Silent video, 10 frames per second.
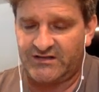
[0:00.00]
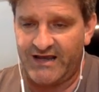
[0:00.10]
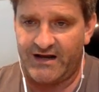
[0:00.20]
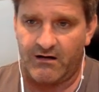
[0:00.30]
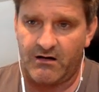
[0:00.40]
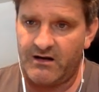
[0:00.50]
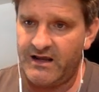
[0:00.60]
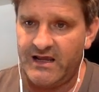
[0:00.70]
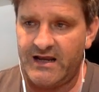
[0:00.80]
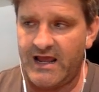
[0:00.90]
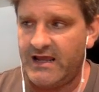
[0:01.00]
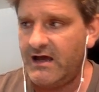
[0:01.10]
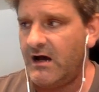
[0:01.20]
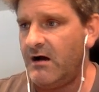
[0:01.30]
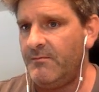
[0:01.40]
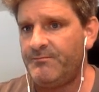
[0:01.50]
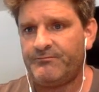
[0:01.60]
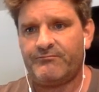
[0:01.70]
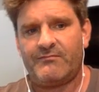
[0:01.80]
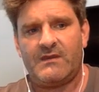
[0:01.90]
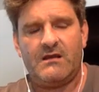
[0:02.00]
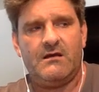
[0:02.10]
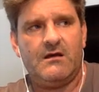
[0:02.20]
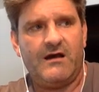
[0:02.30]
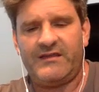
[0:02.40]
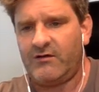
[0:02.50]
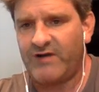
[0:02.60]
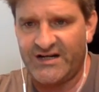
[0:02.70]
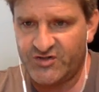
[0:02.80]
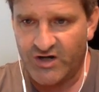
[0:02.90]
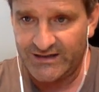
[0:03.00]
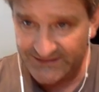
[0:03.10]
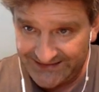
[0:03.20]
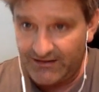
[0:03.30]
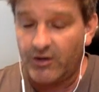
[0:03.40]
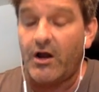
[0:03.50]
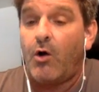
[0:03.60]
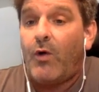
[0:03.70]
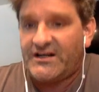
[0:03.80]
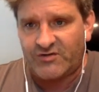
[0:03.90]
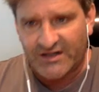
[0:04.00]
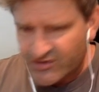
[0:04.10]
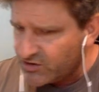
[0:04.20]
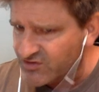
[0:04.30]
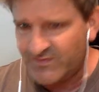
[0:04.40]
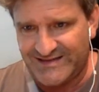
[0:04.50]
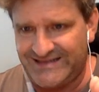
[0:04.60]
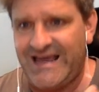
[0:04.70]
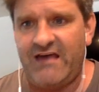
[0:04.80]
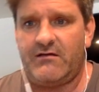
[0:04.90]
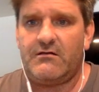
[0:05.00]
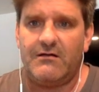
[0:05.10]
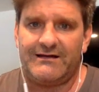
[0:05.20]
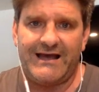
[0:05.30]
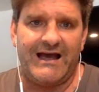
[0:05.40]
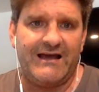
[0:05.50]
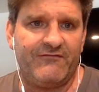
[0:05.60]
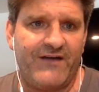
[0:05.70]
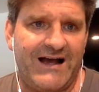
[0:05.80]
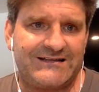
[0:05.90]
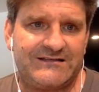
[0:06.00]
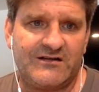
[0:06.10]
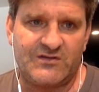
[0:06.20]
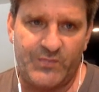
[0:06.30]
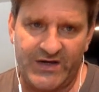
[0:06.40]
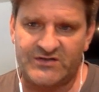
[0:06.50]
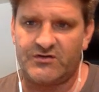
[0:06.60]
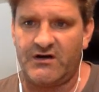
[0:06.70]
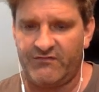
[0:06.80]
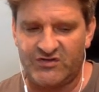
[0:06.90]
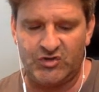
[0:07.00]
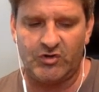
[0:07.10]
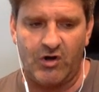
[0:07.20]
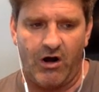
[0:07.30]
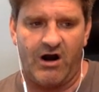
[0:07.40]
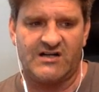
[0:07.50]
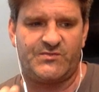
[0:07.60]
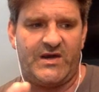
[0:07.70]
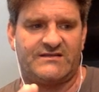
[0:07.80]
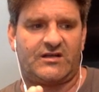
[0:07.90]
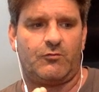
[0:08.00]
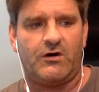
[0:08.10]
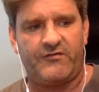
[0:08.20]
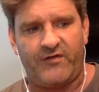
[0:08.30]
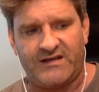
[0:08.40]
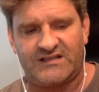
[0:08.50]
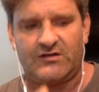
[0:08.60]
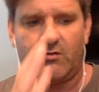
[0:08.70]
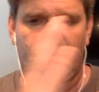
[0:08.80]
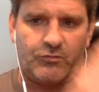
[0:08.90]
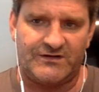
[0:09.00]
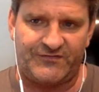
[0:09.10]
later in a white truck, together. Okay. In fact, there's a picture of the two cars, basically one facing north, one's